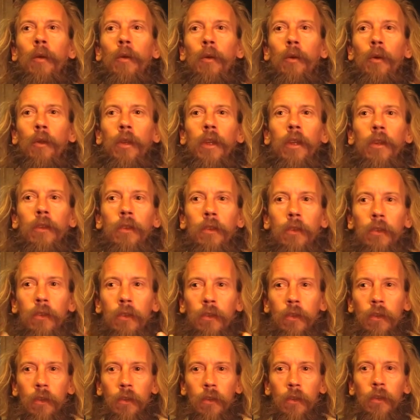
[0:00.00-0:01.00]
or
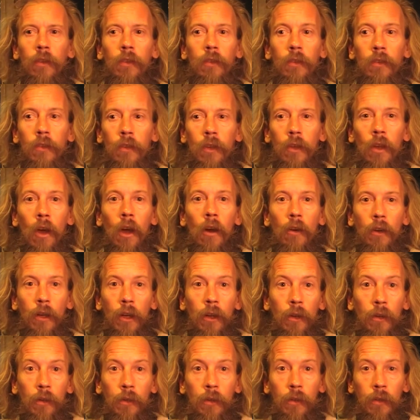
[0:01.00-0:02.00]
this
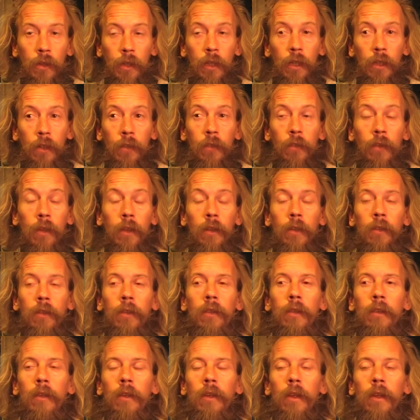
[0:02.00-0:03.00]
scenario, in a sense.